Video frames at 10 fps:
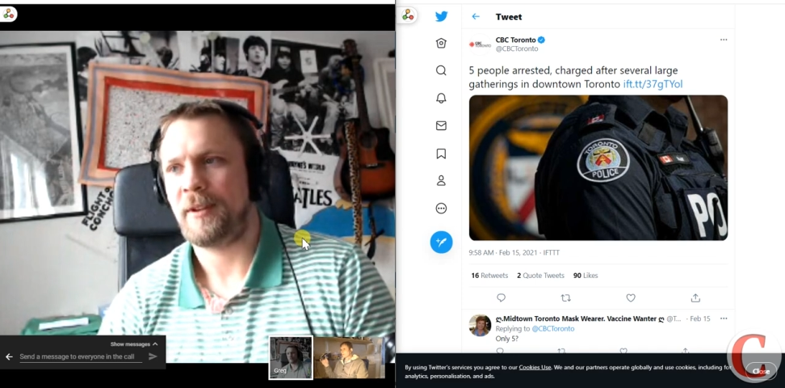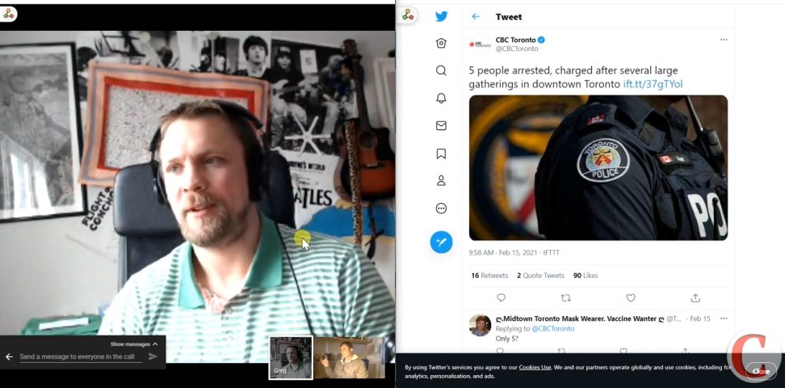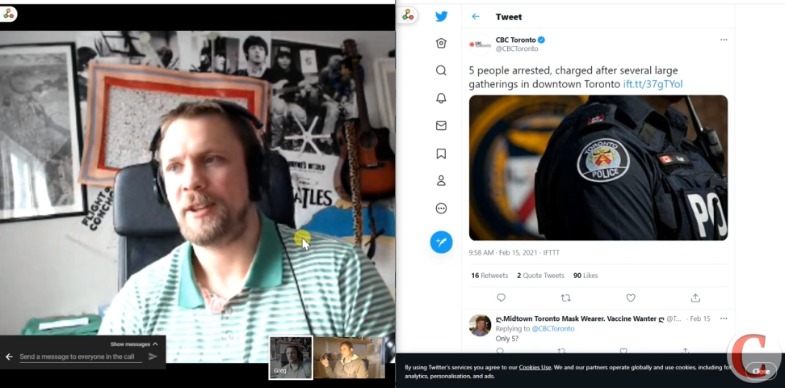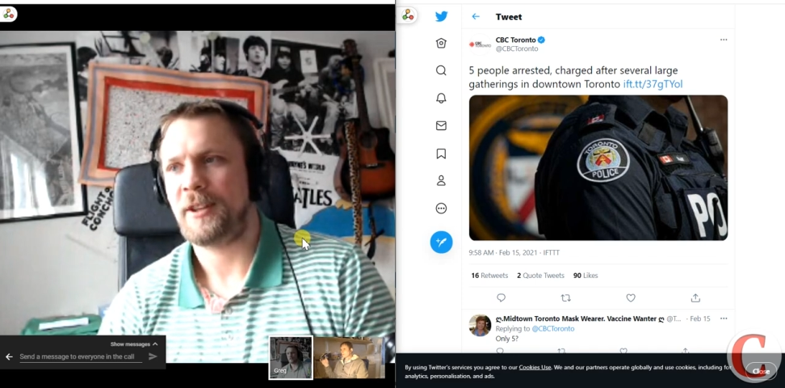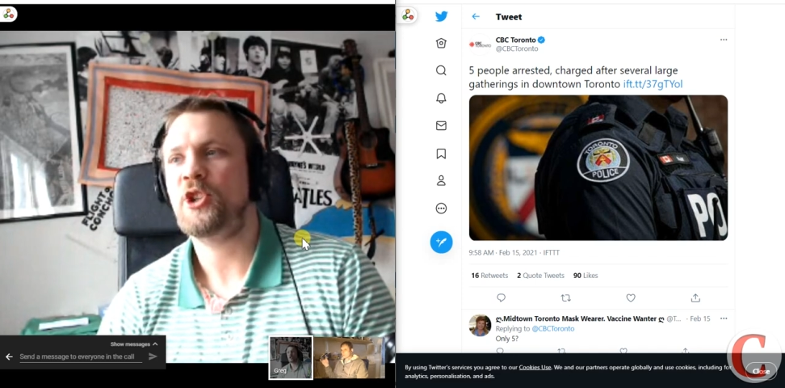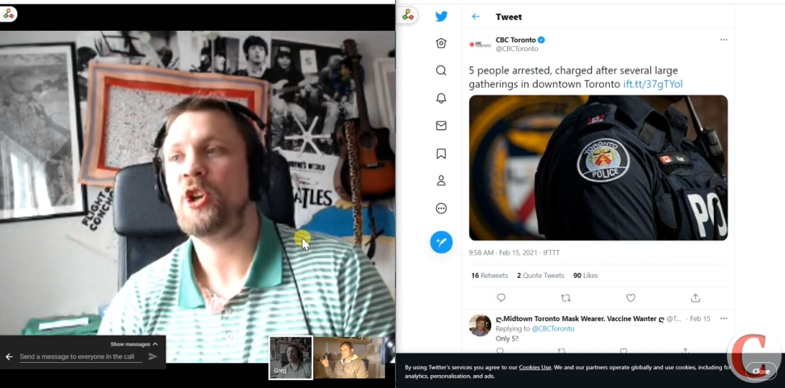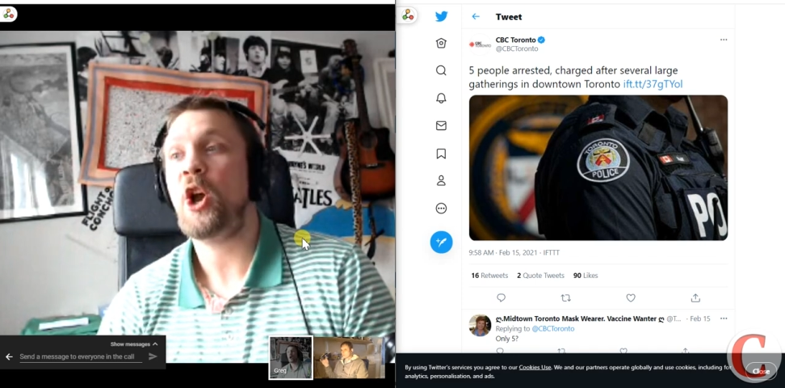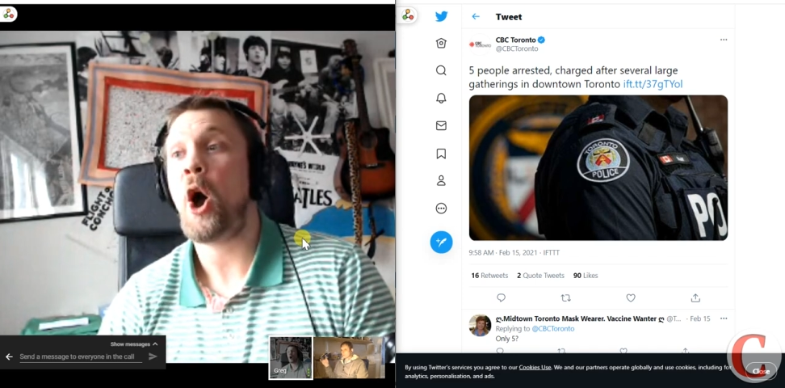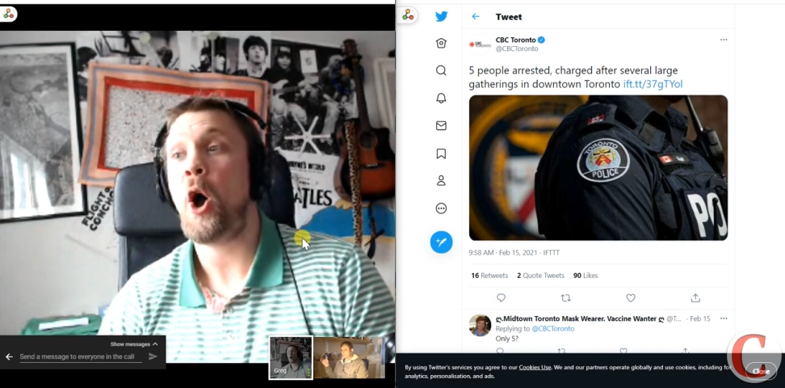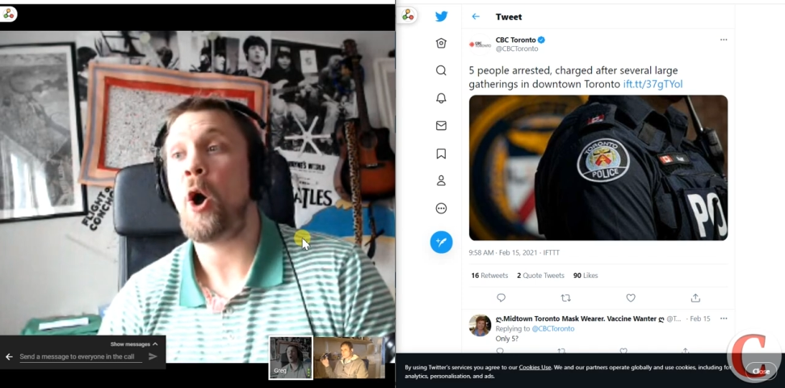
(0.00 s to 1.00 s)

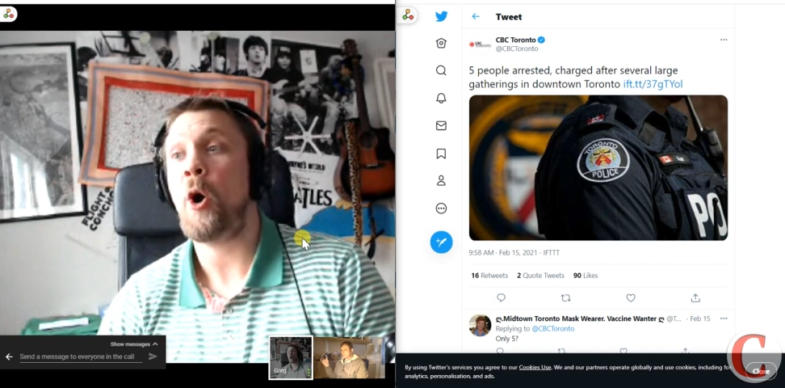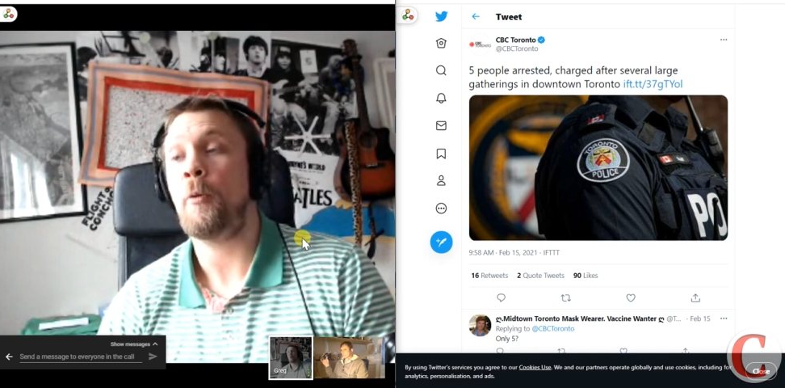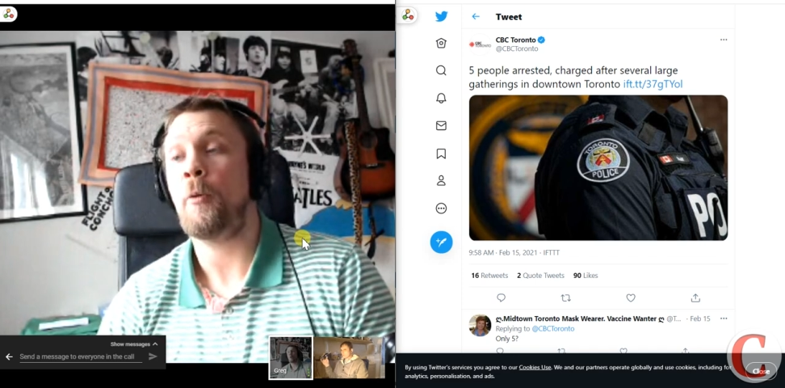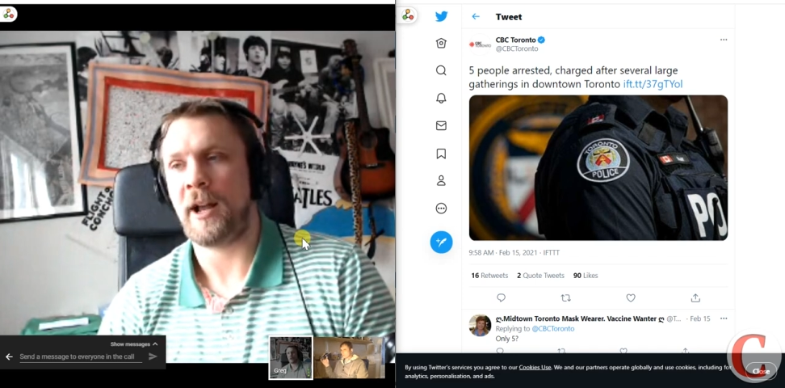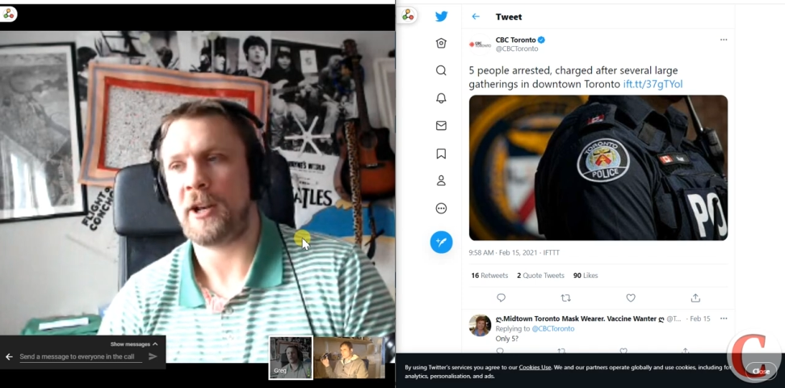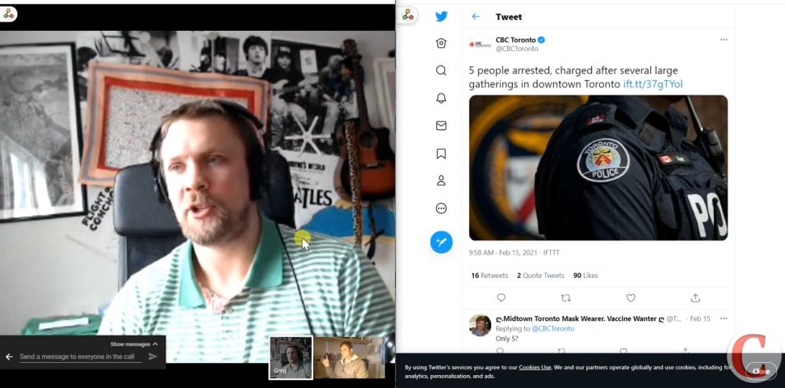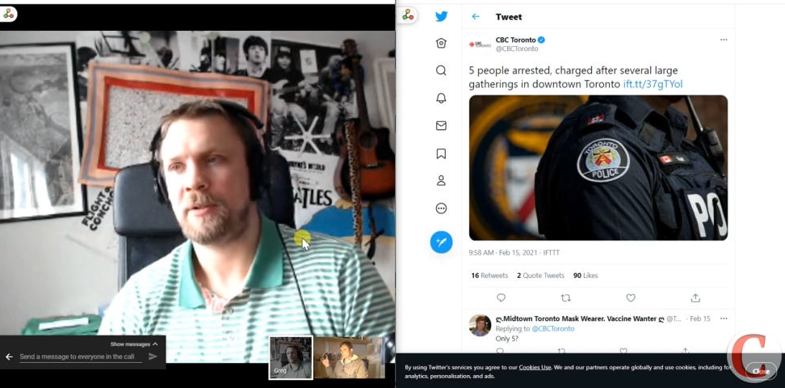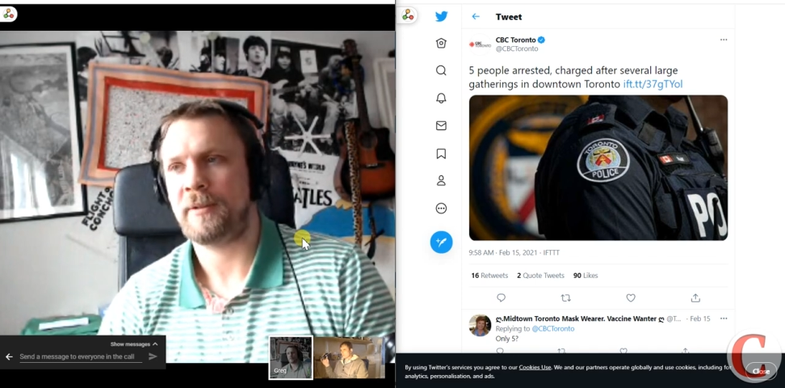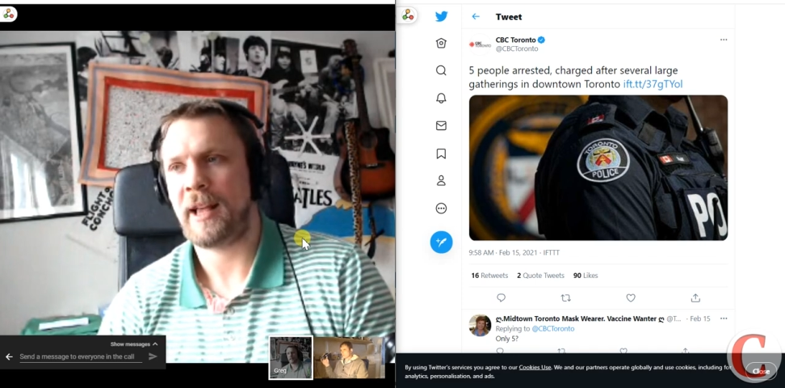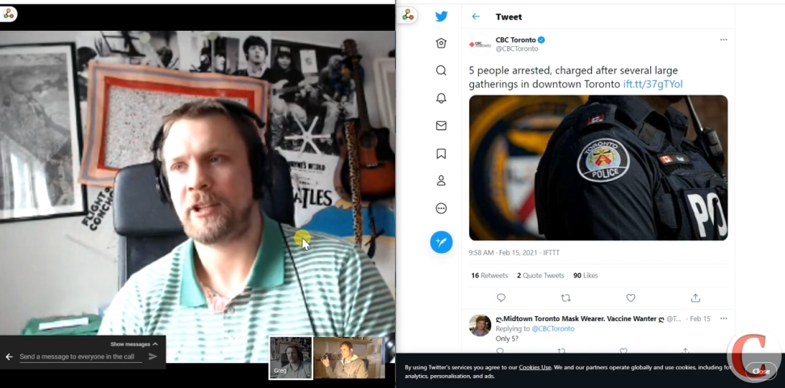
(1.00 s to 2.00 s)
So much
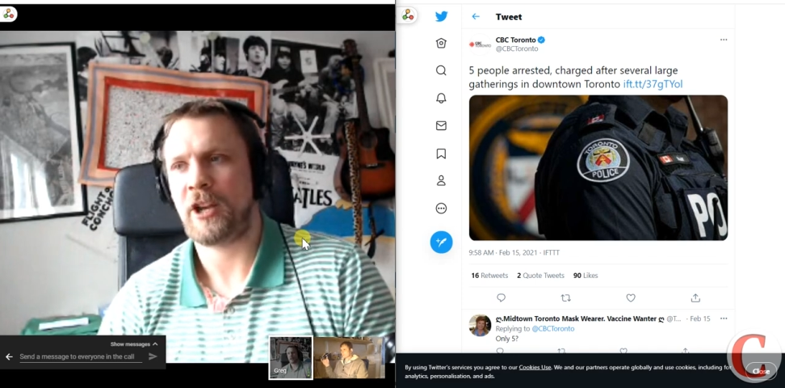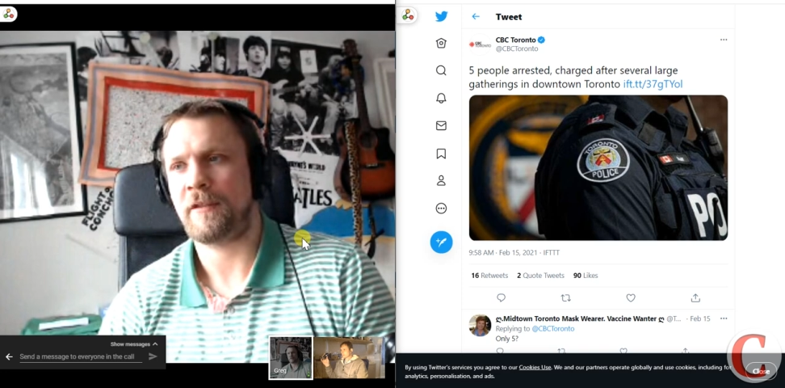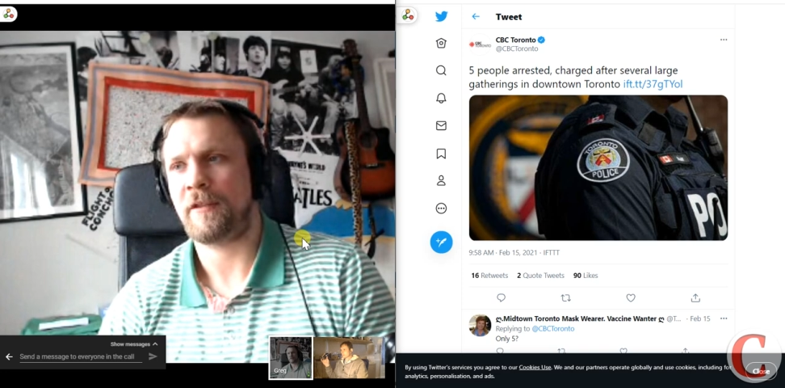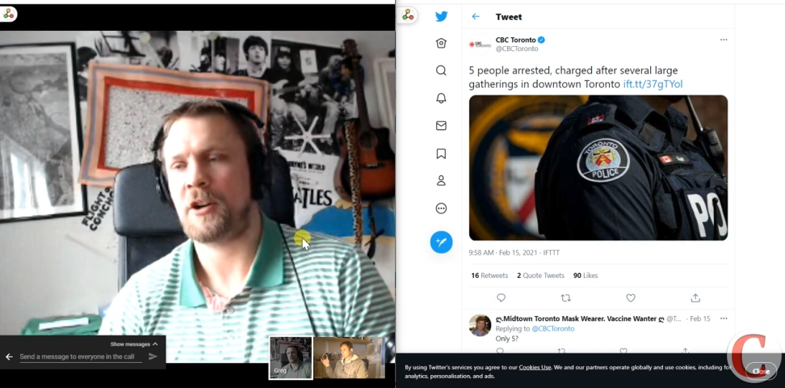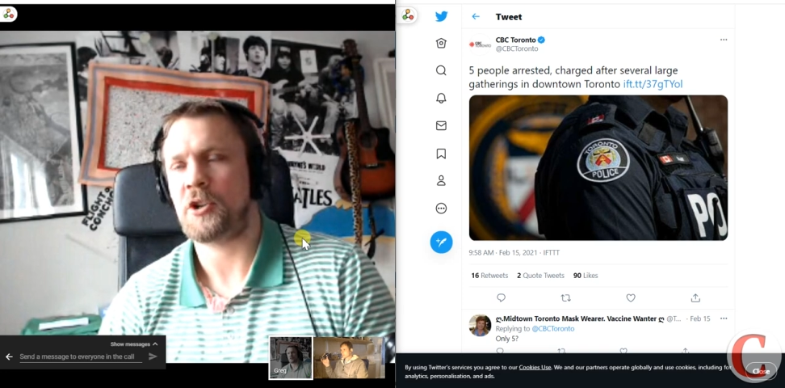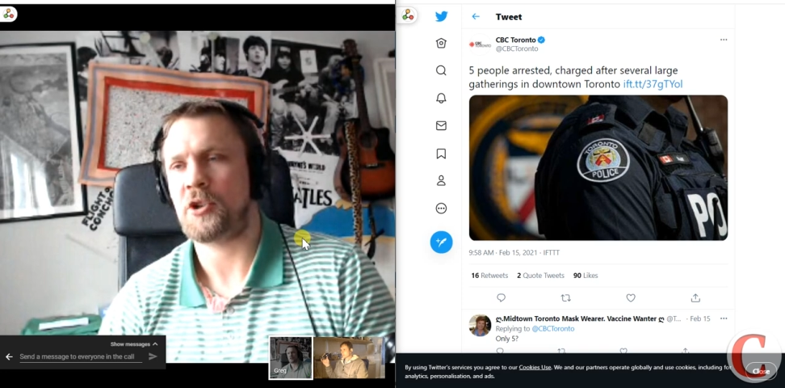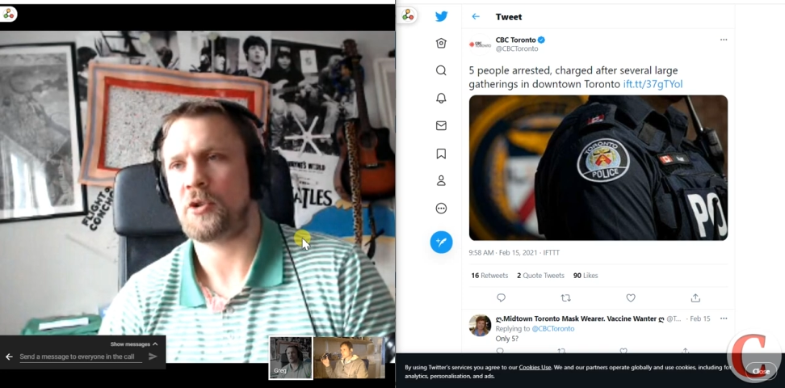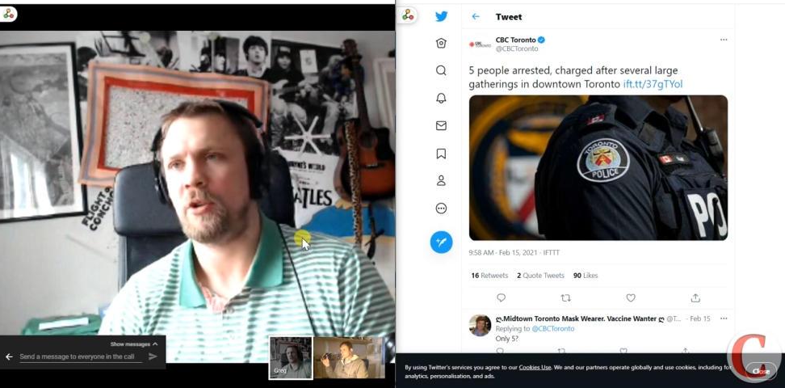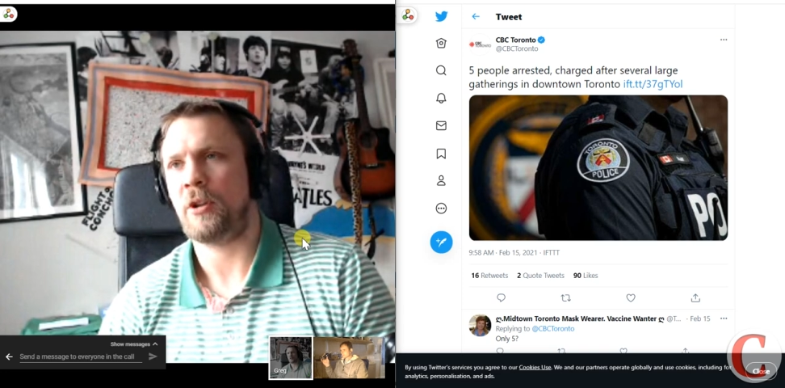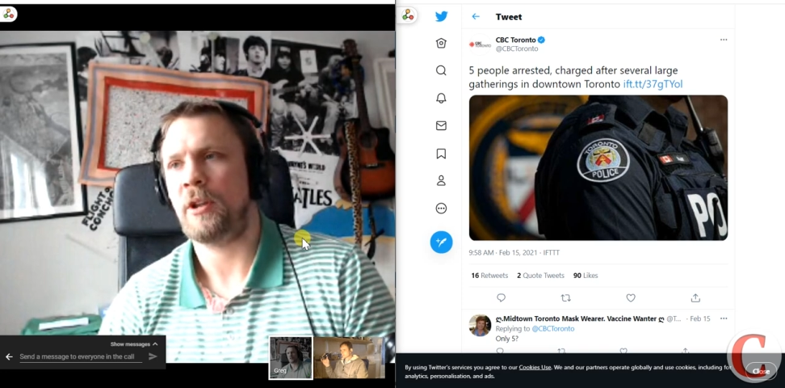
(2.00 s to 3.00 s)
that's out of our
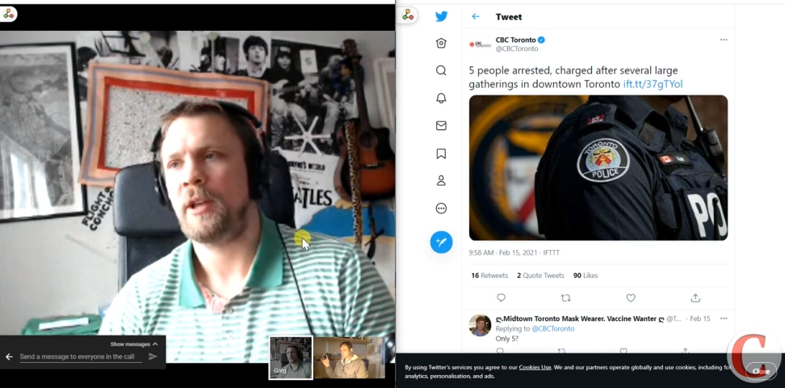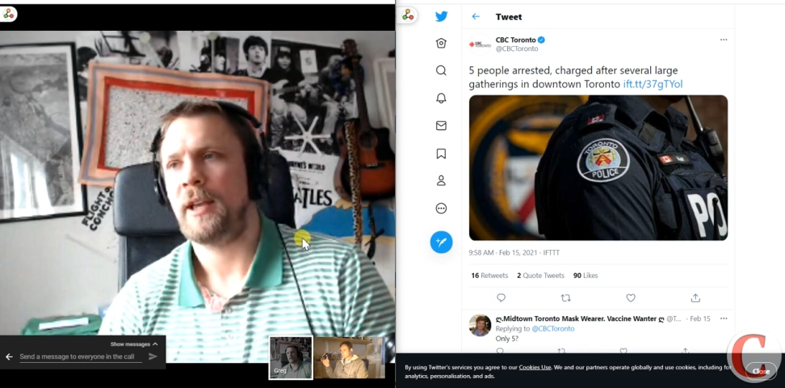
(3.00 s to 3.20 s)
control.